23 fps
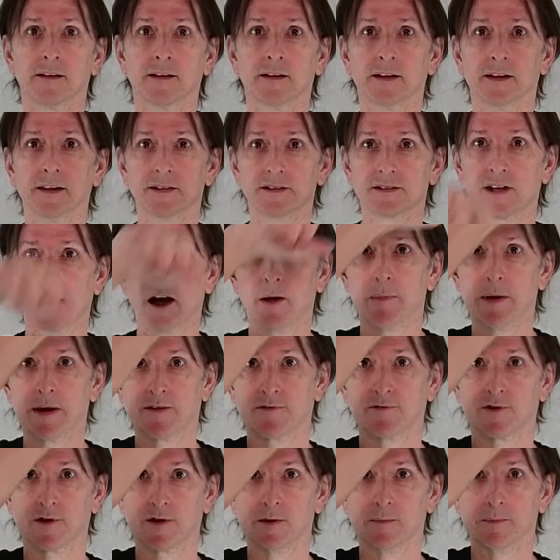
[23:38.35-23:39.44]
is coming
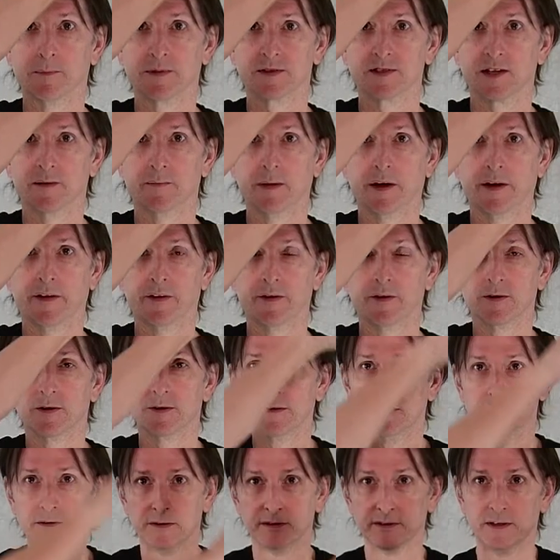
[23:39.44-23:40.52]
from some other
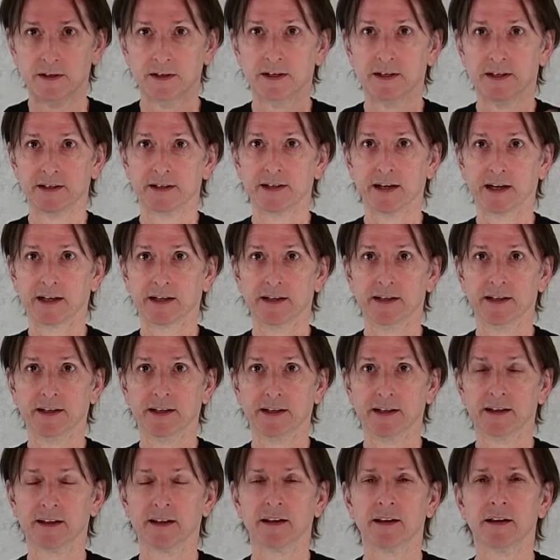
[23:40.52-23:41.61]
technique.
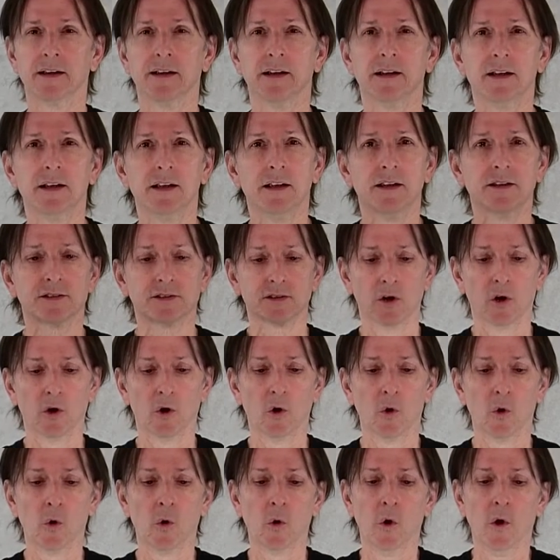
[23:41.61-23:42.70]

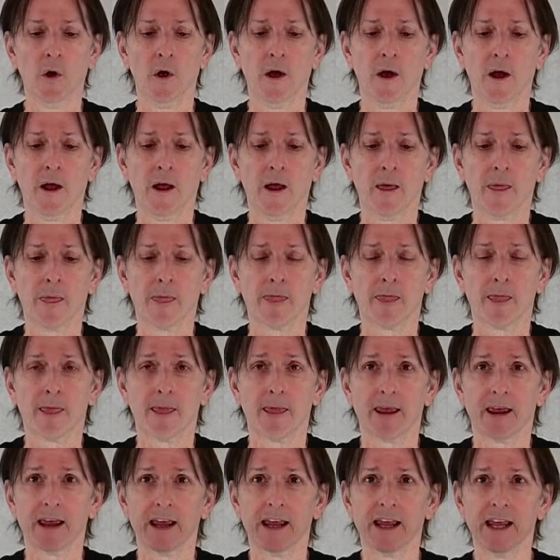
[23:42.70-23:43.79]
So
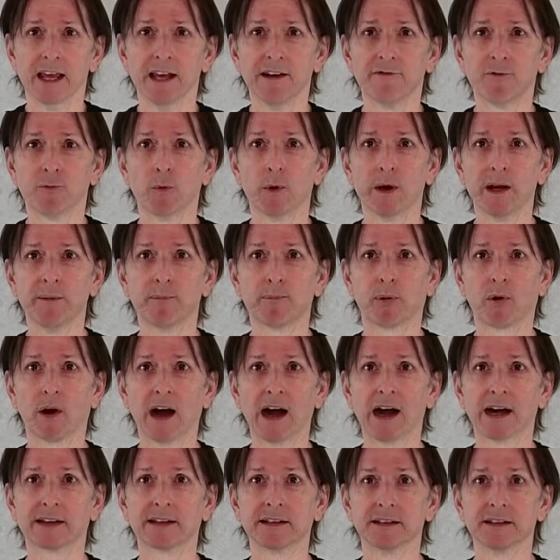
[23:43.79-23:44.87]
if we
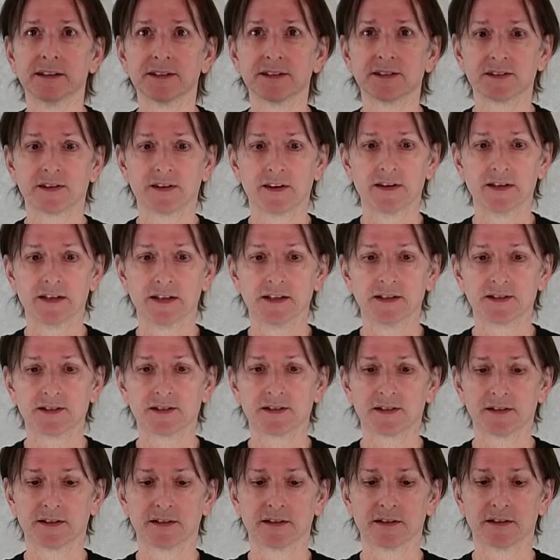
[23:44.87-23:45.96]
practice
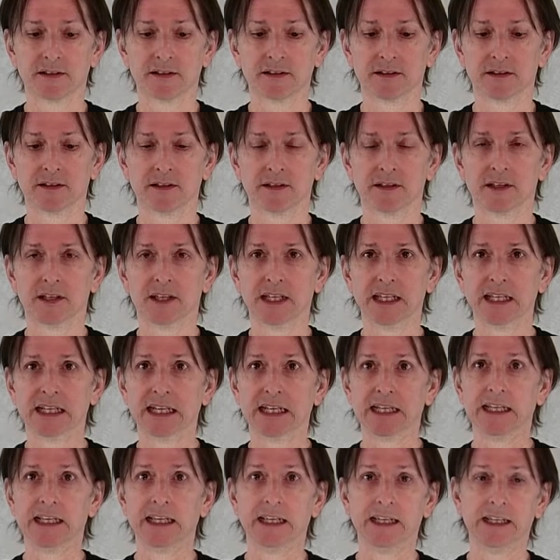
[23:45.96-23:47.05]
this in
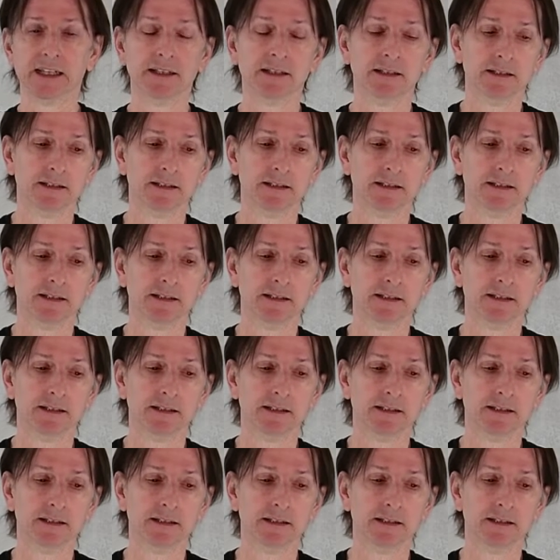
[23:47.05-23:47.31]
a